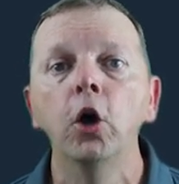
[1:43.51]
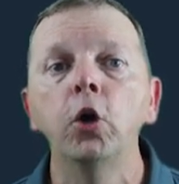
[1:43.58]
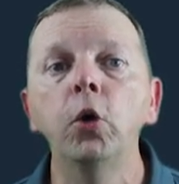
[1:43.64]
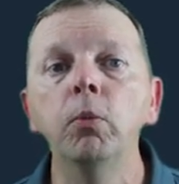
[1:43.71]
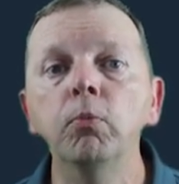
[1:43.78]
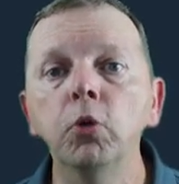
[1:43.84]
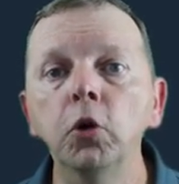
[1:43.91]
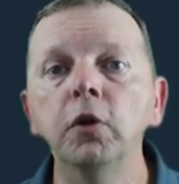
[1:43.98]

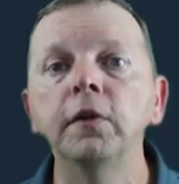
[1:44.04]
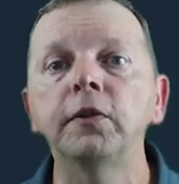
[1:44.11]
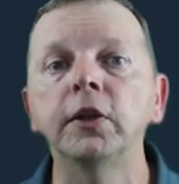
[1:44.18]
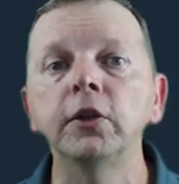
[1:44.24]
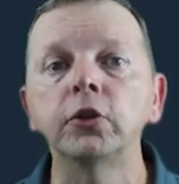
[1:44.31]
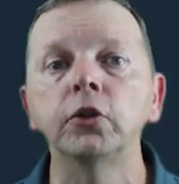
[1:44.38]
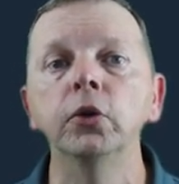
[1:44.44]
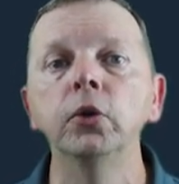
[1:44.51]
who
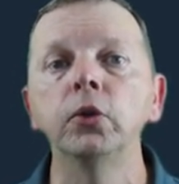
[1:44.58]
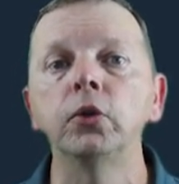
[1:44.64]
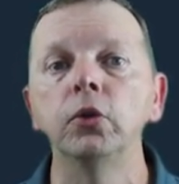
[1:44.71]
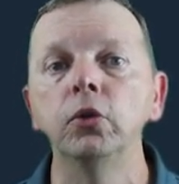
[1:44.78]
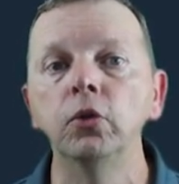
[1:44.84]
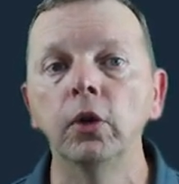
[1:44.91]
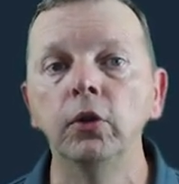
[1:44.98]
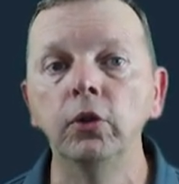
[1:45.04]
moved
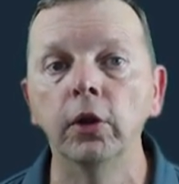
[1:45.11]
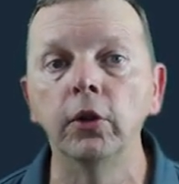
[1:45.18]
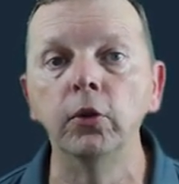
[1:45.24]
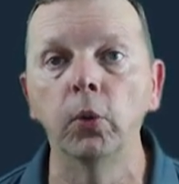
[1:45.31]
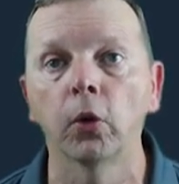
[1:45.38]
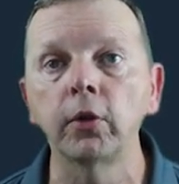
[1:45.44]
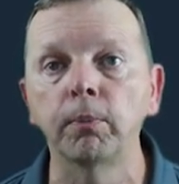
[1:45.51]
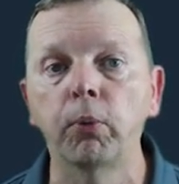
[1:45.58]
into the
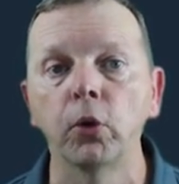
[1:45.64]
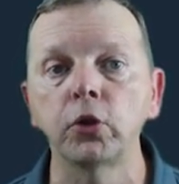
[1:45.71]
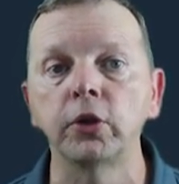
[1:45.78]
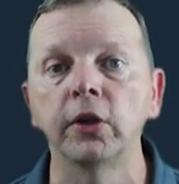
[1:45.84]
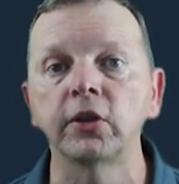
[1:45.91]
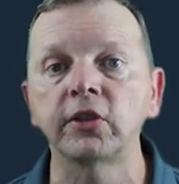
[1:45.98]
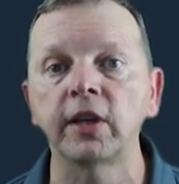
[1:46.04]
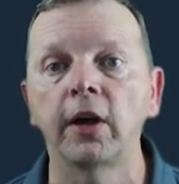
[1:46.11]
northern
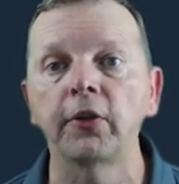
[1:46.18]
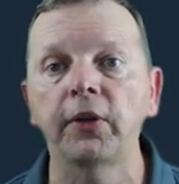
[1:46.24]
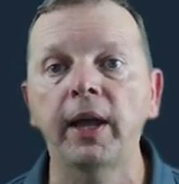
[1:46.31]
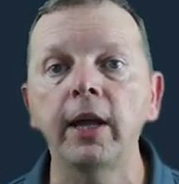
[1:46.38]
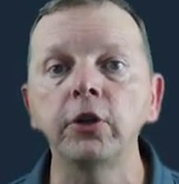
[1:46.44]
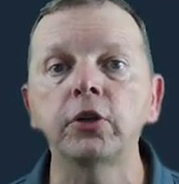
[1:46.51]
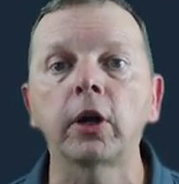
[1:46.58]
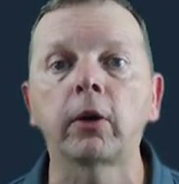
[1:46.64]
portion of South
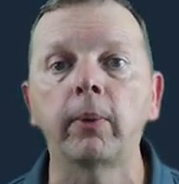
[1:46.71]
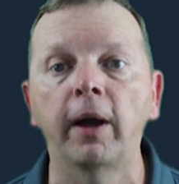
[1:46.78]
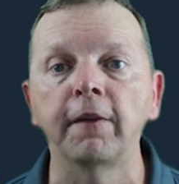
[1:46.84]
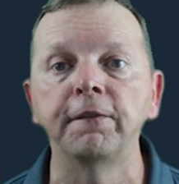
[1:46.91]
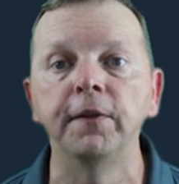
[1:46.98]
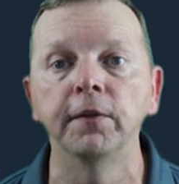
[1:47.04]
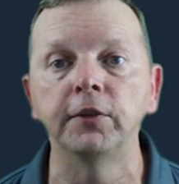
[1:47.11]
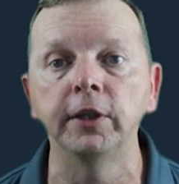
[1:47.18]
Asia
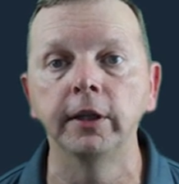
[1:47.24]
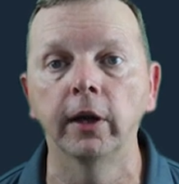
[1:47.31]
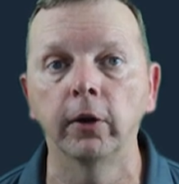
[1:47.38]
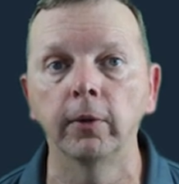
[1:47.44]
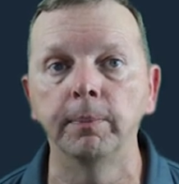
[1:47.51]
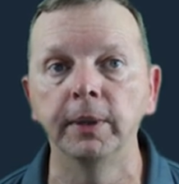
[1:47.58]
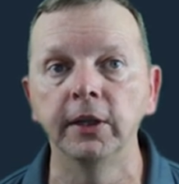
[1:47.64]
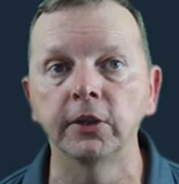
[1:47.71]
around
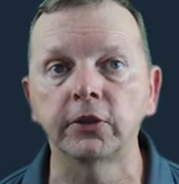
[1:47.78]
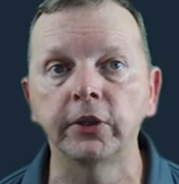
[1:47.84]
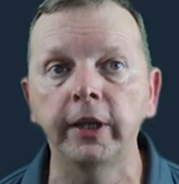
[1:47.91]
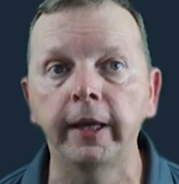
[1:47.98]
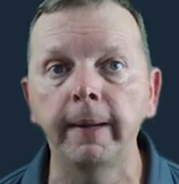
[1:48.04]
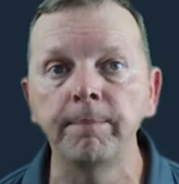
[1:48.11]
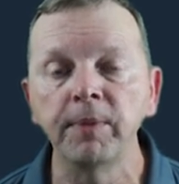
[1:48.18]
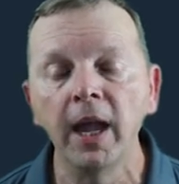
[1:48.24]
1500
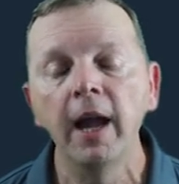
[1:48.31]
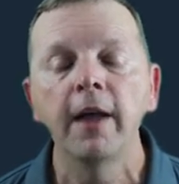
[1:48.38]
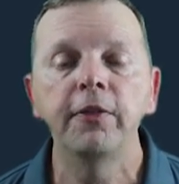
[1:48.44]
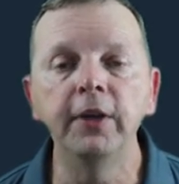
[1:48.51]
BC.